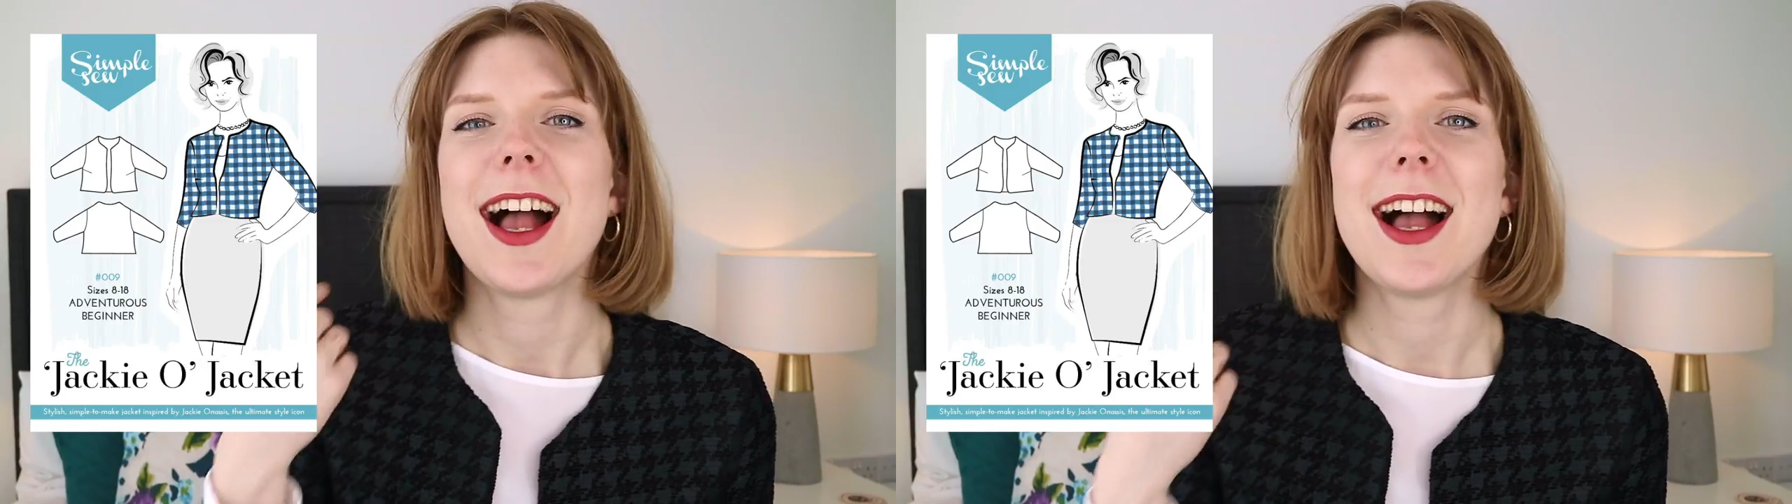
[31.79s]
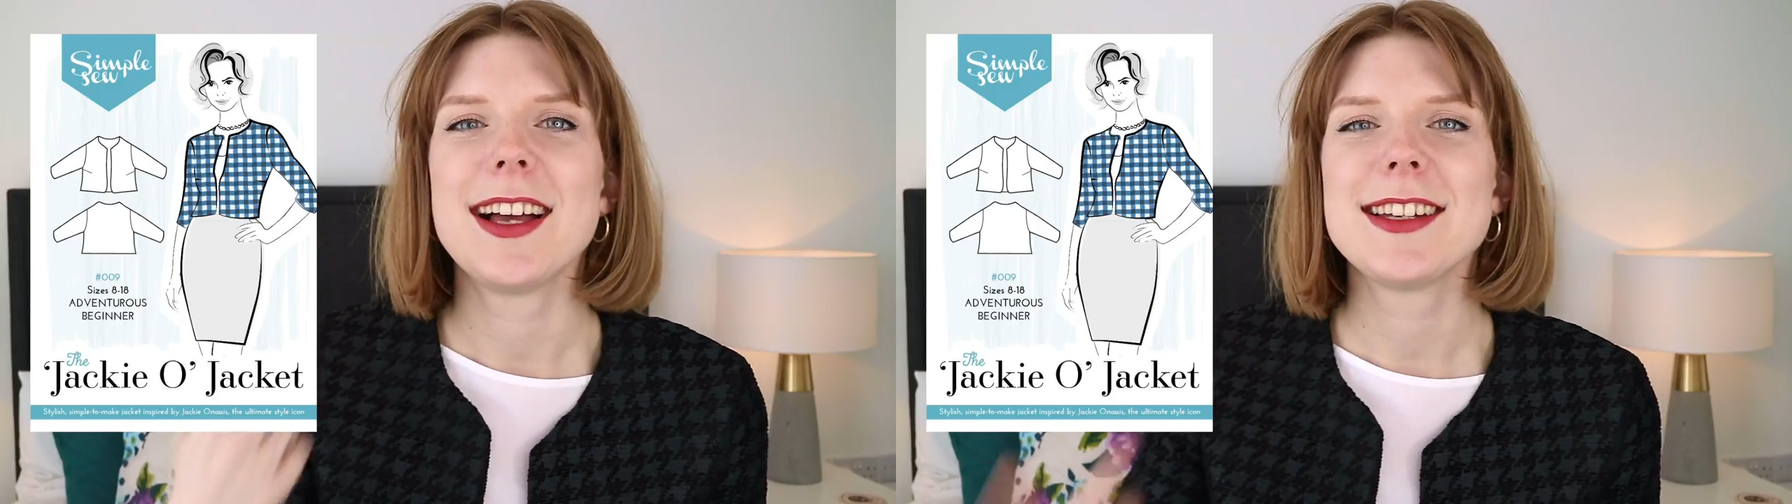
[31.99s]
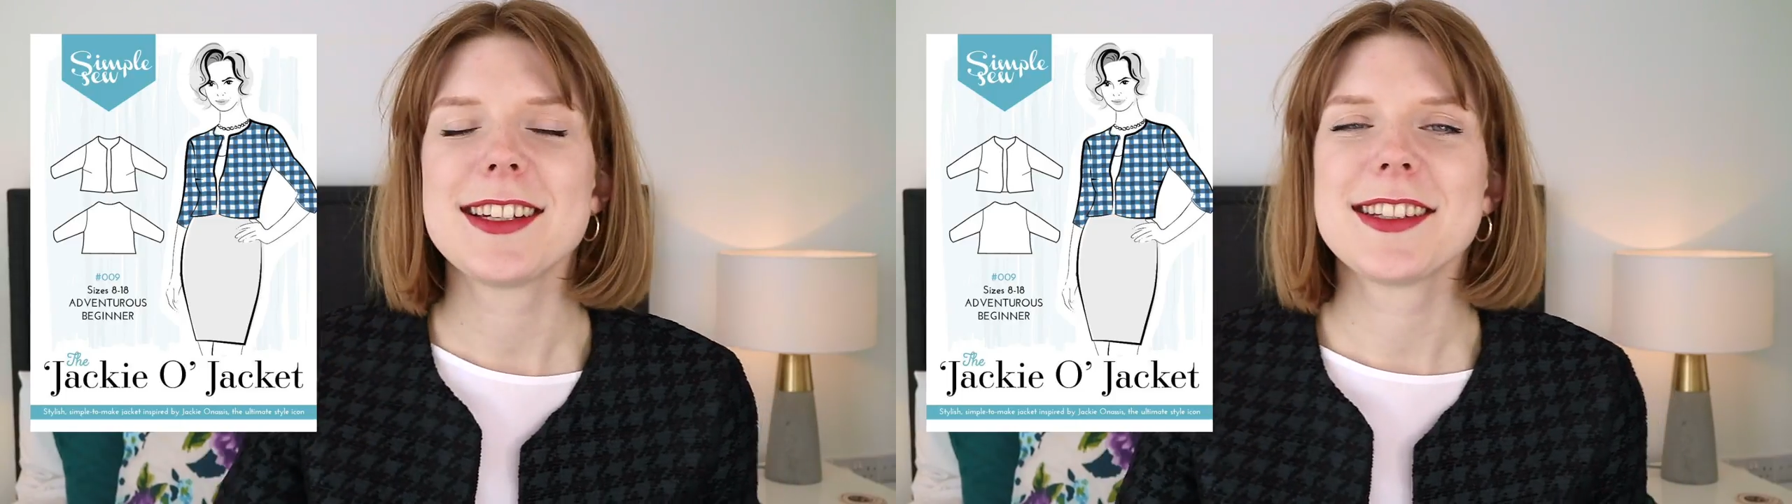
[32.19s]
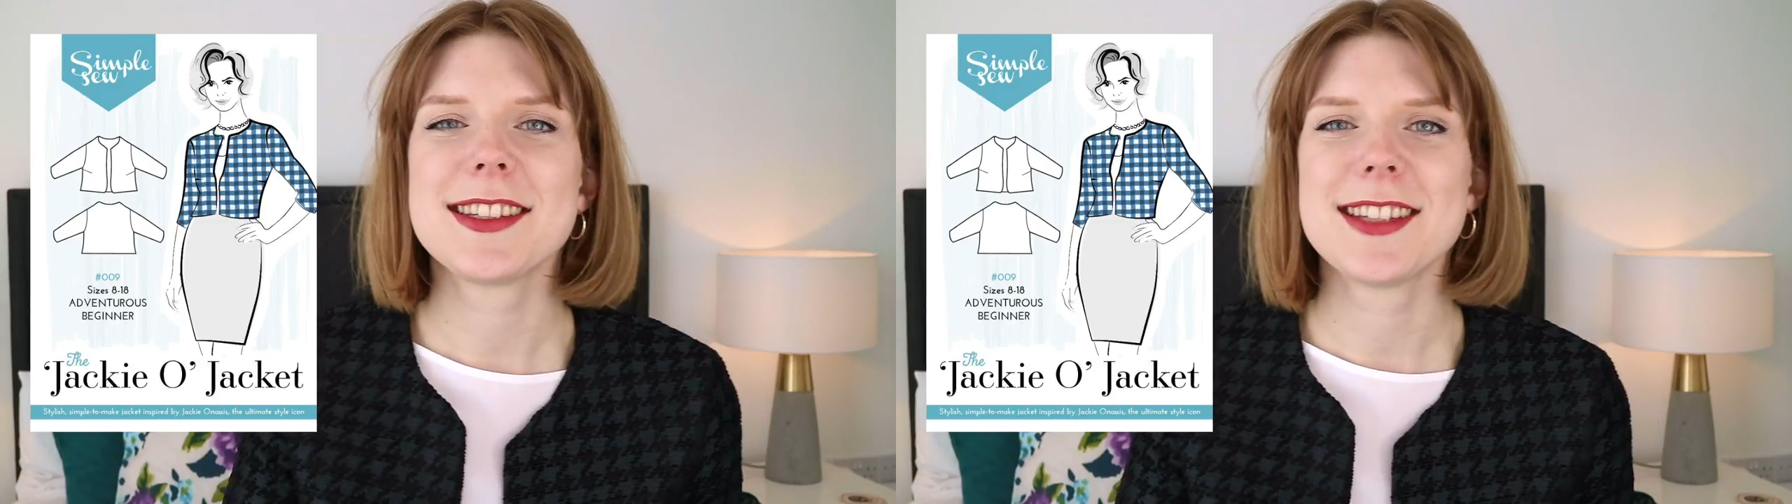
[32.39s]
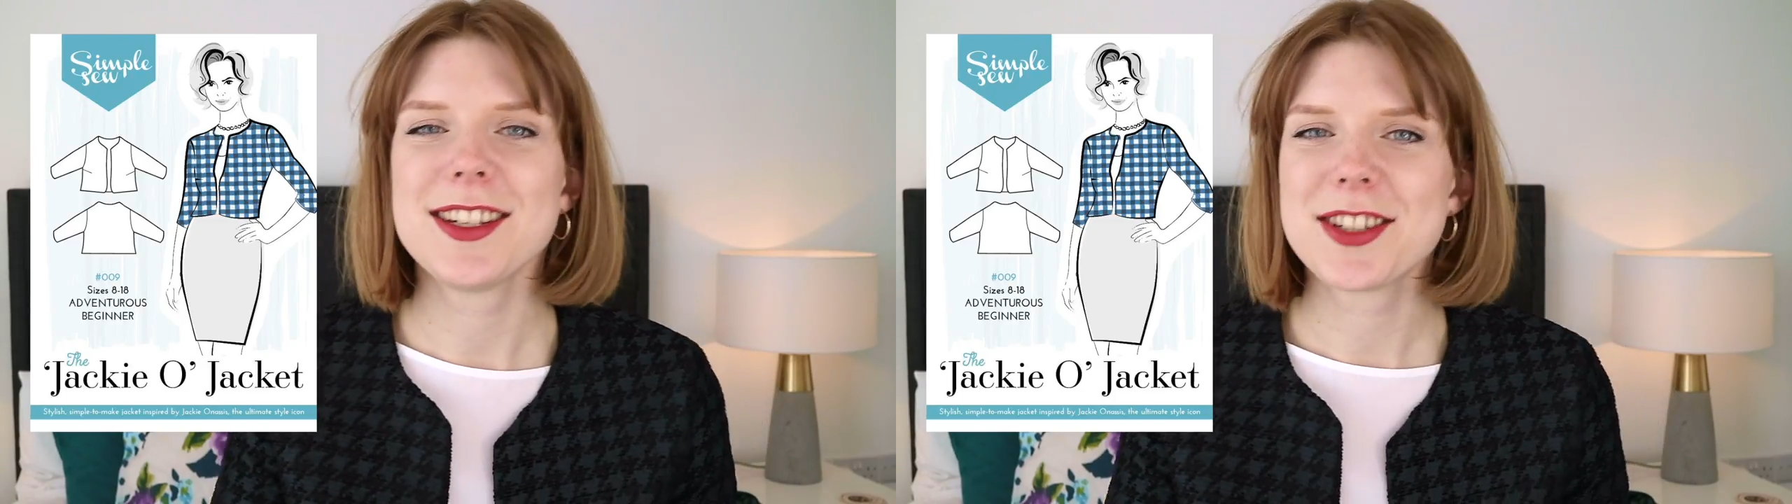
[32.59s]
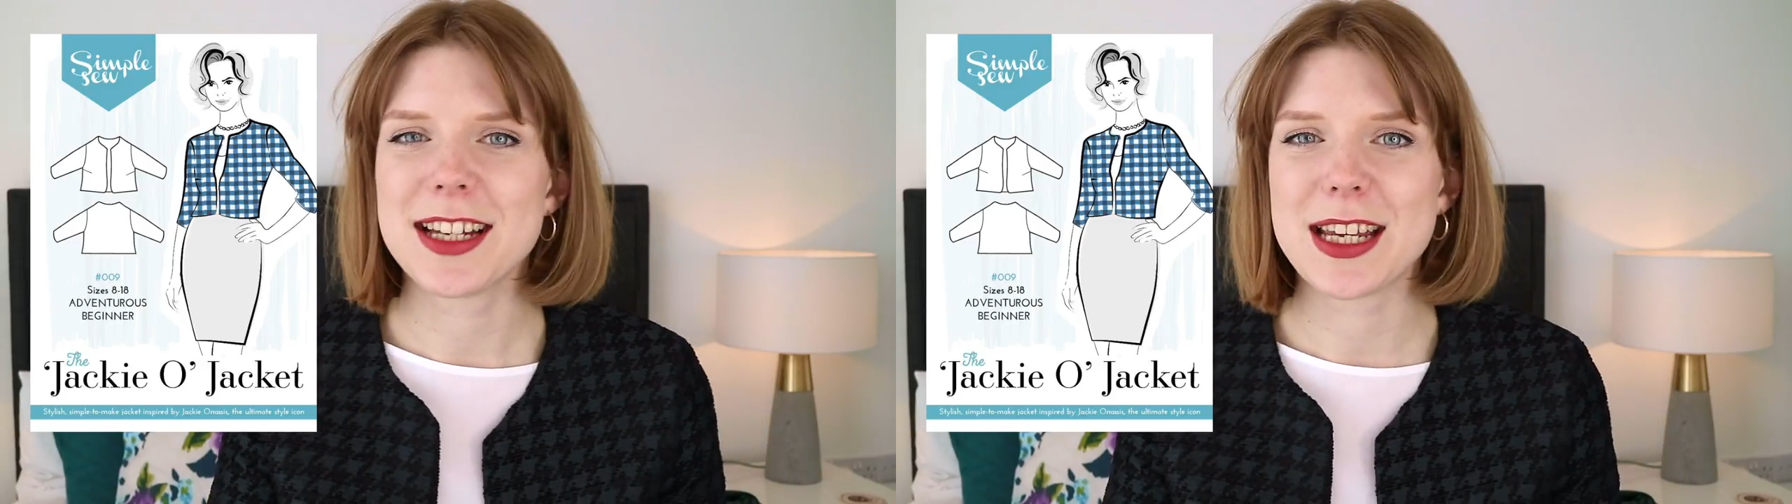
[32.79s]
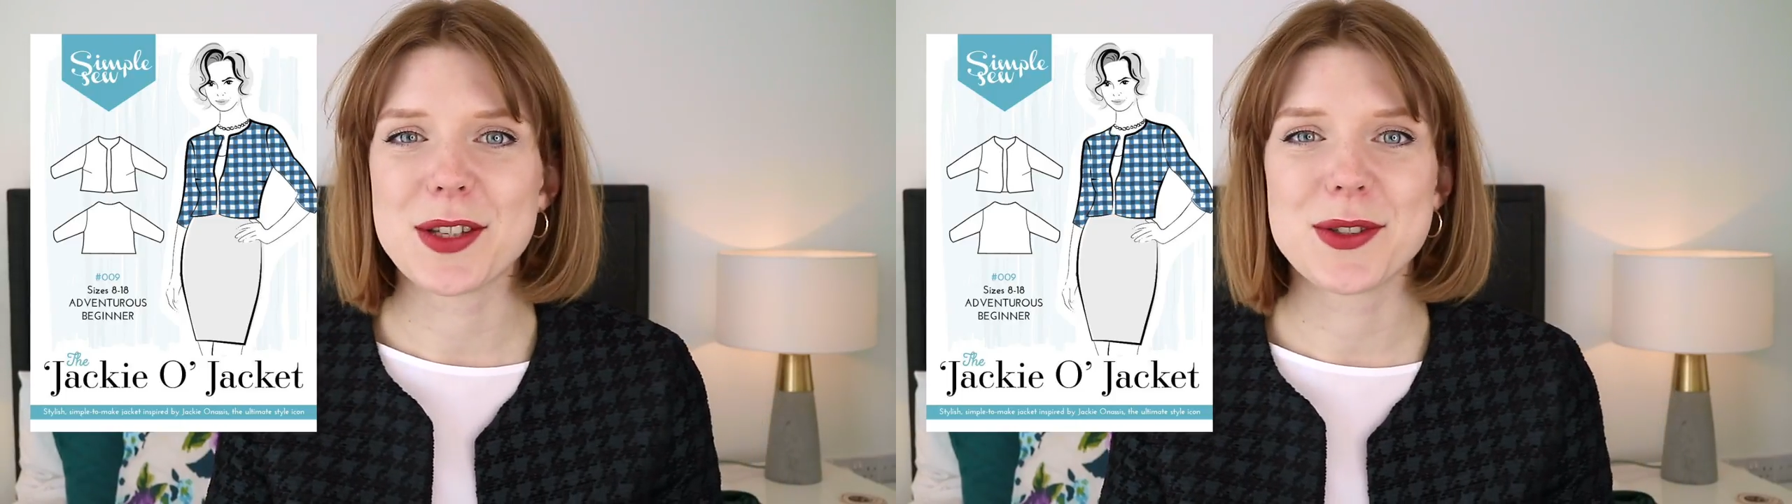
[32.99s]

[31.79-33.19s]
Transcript: And it's essentially